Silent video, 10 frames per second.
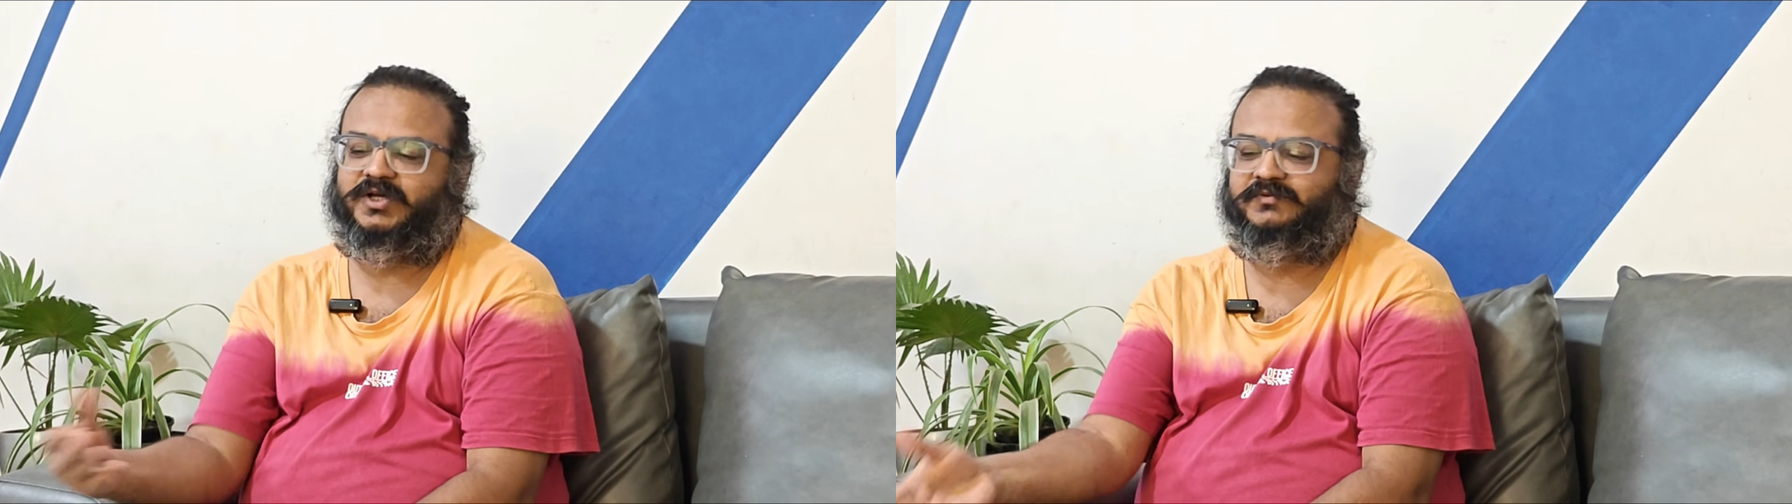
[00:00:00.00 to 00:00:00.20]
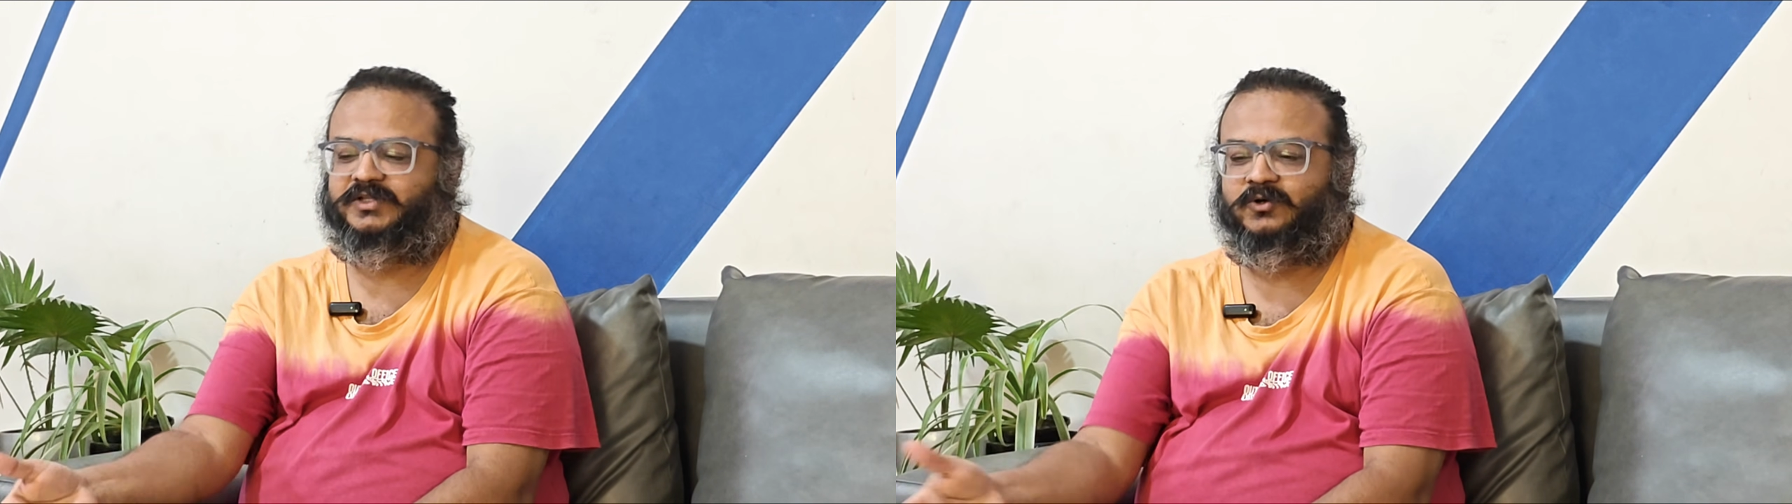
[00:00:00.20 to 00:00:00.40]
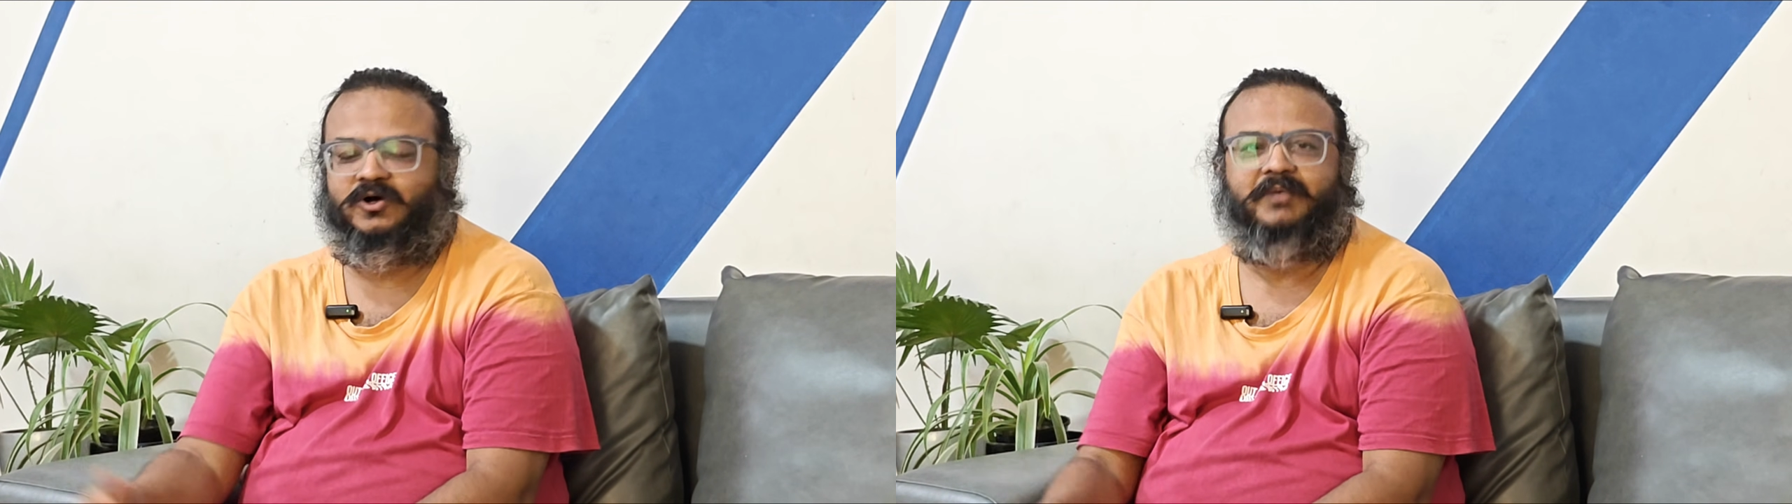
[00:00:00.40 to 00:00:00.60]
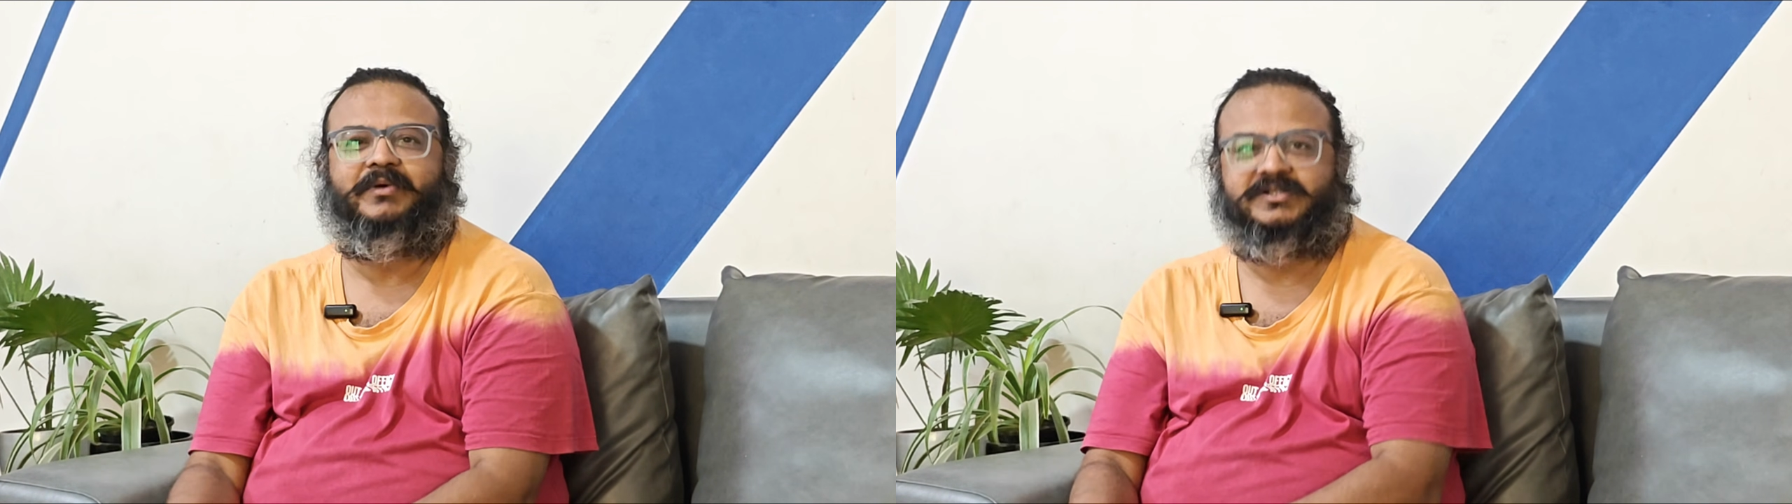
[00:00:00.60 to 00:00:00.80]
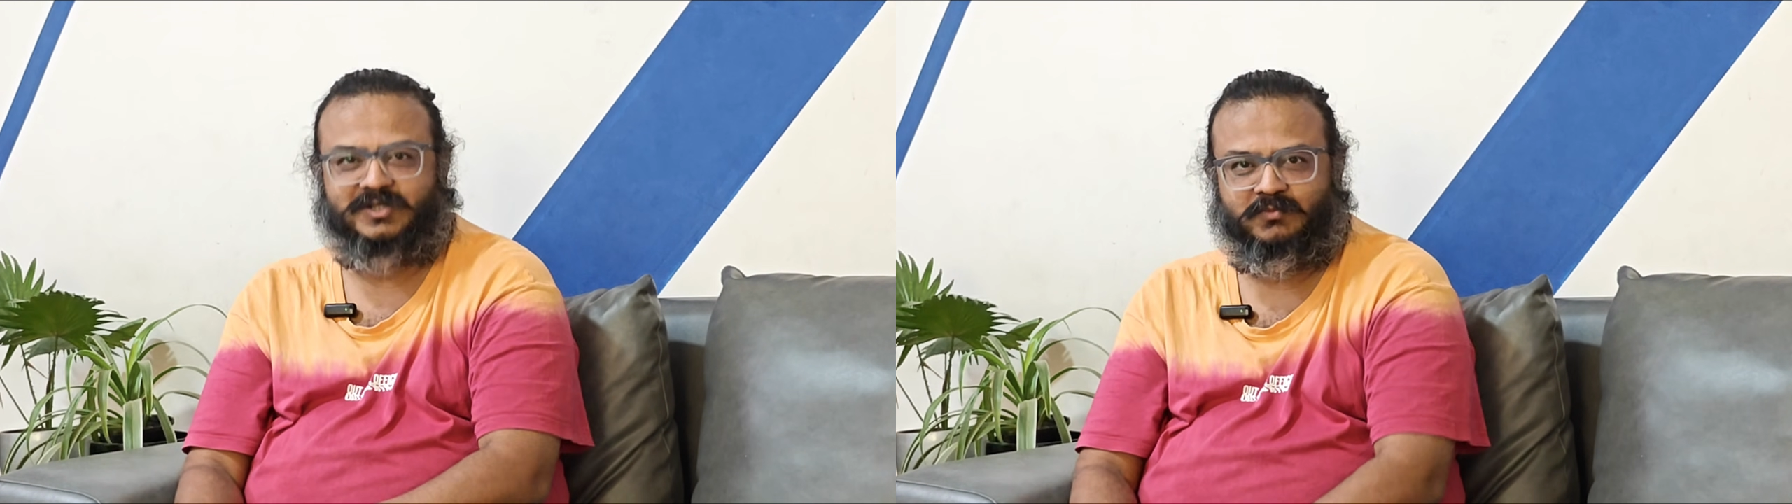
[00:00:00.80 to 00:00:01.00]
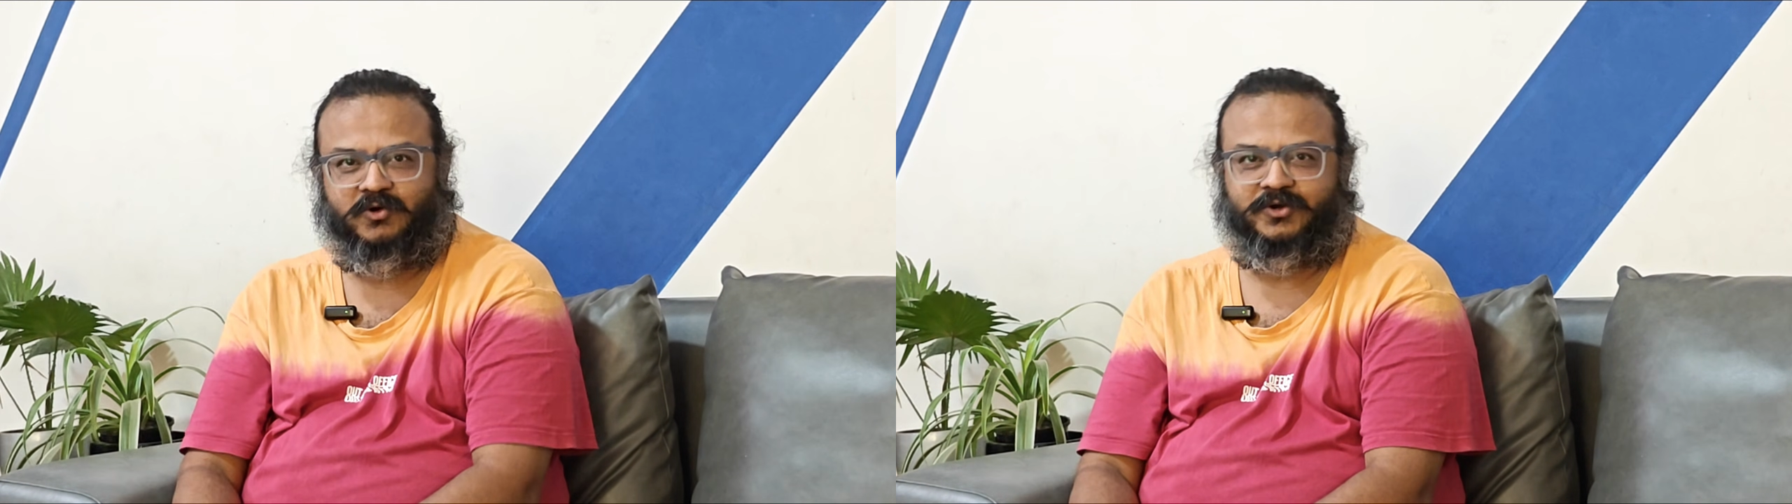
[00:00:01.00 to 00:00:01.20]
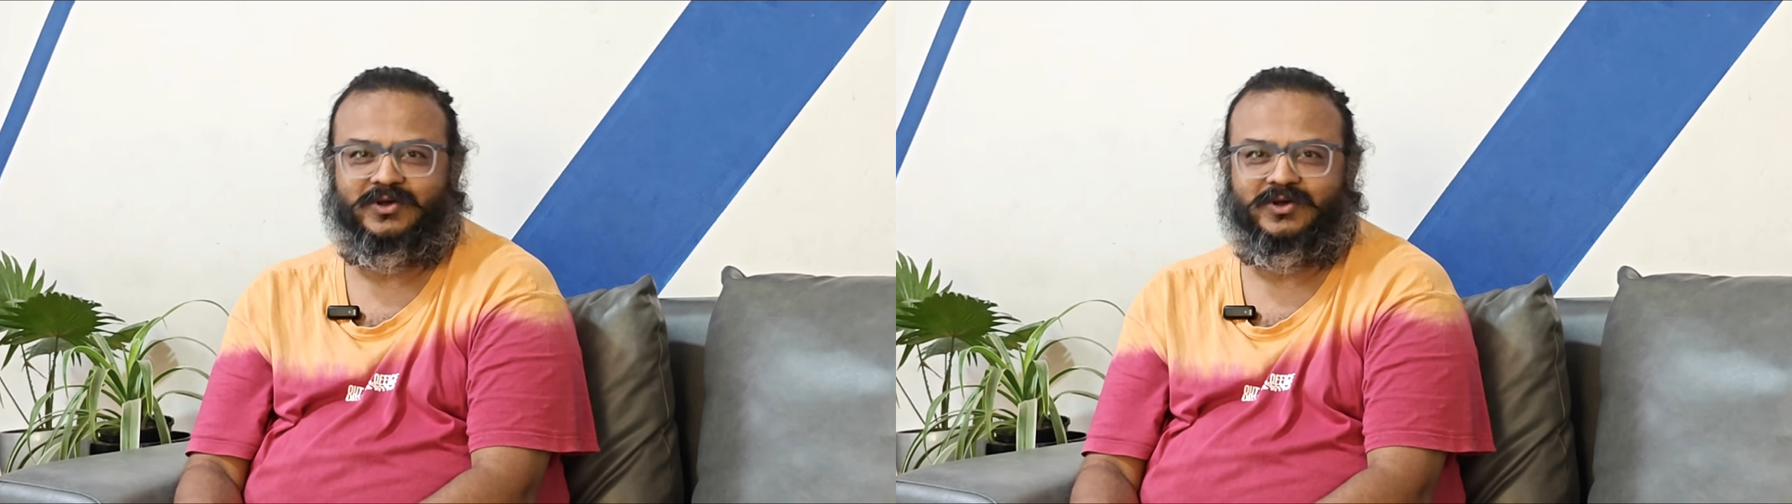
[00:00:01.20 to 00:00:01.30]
you have the OHA pencil board,